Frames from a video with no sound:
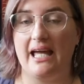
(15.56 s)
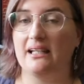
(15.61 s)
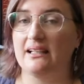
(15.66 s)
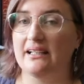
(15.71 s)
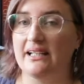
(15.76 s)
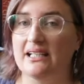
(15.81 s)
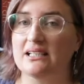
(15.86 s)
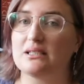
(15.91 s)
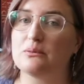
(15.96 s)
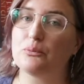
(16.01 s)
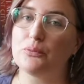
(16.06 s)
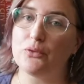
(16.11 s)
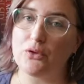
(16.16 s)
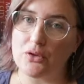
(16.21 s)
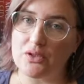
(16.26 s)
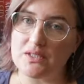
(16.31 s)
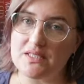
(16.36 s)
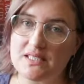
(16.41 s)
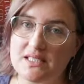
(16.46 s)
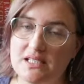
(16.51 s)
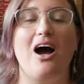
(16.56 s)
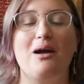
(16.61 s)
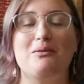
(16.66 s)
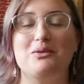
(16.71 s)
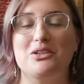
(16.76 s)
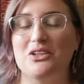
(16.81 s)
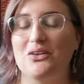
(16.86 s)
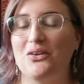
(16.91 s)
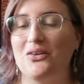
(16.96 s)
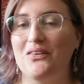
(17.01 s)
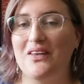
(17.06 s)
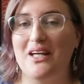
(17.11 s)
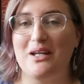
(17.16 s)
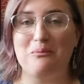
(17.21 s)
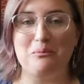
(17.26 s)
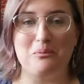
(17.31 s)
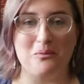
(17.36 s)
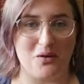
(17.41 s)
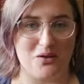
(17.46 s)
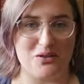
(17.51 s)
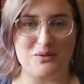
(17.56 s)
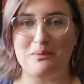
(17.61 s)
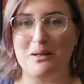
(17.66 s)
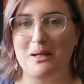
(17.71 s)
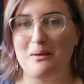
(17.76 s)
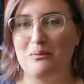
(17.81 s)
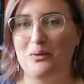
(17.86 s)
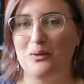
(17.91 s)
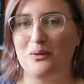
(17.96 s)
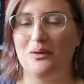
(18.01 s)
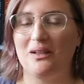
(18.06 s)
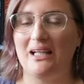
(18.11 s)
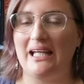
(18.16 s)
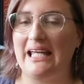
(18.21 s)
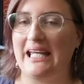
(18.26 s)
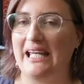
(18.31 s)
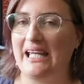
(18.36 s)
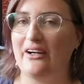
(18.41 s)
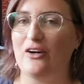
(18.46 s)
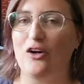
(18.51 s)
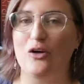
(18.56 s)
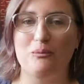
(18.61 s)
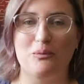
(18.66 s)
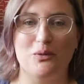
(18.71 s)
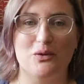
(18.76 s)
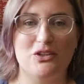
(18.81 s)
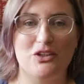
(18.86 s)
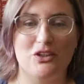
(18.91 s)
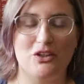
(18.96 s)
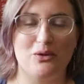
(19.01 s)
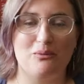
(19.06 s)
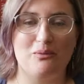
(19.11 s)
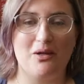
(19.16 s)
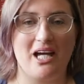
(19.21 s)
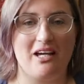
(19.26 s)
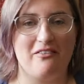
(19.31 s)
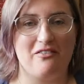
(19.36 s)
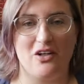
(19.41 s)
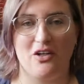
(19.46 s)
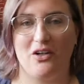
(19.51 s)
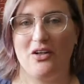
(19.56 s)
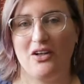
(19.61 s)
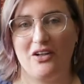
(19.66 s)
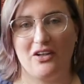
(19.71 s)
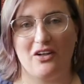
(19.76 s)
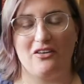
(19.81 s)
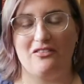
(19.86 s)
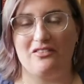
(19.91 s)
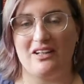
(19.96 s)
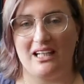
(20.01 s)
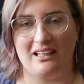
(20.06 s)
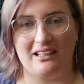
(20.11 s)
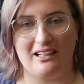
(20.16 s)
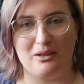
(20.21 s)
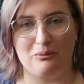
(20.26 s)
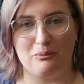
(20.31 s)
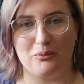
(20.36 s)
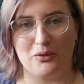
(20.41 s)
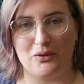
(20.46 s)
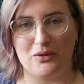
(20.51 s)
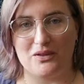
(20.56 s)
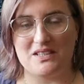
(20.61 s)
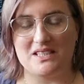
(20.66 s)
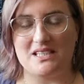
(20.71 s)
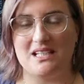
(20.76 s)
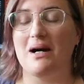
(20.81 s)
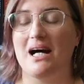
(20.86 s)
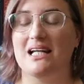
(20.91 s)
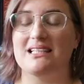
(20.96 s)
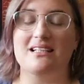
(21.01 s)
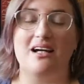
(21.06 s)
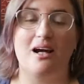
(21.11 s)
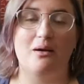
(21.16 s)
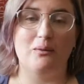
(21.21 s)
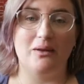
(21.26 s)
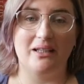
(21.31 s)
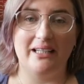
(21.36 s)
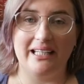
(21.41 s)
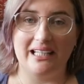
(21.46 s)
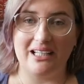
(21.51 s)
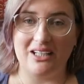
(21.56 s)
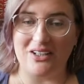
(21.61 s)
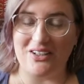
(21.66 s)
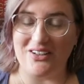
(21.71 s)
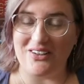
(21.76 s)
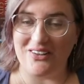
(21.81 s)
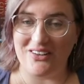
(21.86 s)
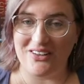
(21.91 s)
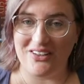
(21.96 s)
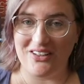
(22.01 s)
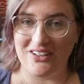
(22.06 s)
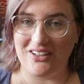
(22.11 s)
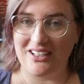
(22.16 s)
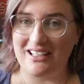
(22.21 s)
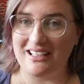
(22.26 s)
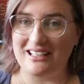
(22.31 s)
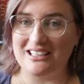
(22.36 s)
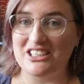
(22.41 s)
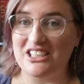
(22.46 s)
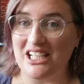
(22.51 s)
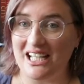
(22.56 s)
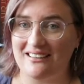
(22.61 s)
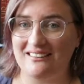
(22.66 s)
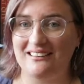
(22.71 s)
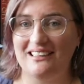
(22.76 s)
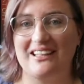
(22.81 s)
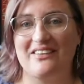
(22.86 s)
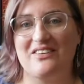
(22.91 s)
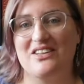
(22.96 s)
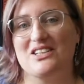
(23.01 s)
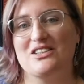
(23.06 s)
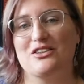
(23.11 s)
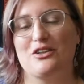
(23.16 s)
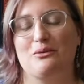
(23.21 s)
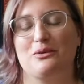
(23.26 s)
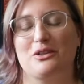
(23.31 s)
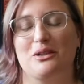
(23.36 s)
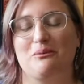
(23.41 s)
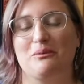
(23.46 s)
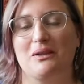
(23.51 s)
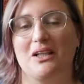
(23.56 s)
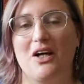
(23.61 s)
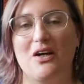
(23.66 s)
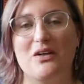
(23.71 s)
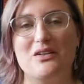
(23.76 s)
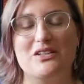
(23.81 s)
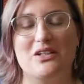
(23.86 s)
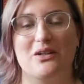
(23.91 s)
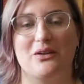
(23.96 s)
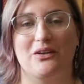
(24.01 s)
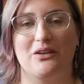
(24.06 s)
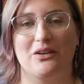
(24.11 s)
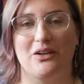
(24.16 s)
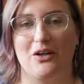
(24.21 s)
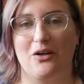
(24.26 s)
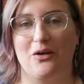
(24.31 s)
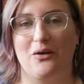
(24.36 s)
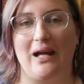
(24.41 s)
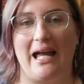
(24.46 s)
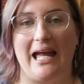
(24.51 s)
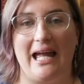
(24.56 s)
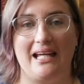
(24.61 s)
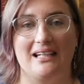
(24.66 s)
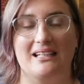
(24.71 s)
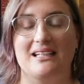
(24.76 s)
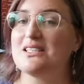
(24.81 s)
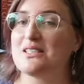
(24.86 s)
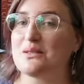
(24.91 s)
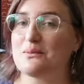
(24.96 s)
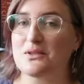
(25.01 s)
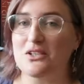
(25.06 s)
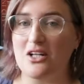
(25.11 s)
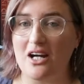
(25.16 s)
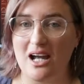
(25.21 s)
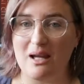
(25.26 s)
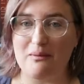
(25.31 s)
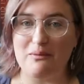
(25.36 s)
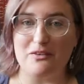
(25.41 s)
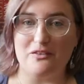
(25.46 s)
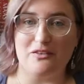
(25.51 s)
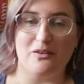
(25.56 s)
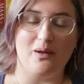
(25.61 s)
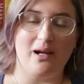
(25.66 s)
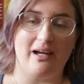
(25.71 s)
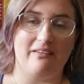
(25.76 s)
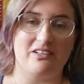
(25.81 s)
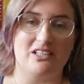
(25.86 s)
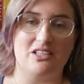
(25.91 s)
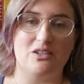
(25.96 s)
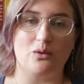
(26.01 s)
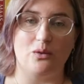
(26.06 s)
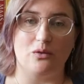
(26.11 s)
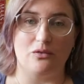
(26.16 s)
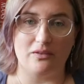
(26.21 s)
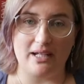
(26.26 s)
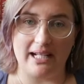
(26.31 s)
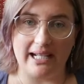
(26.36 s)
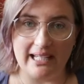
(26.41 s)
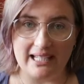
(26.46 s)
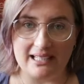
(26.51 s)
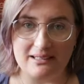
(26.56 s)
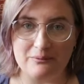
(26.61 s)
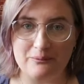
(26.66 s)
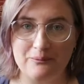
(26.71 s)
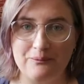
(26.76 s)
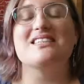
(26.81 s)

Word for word: Elliott Brooks. I'm sure that most people here on BookTube have heard of Elliott Brooks, but I will link her channel in the description below so you can go and subscribe if you haven't already.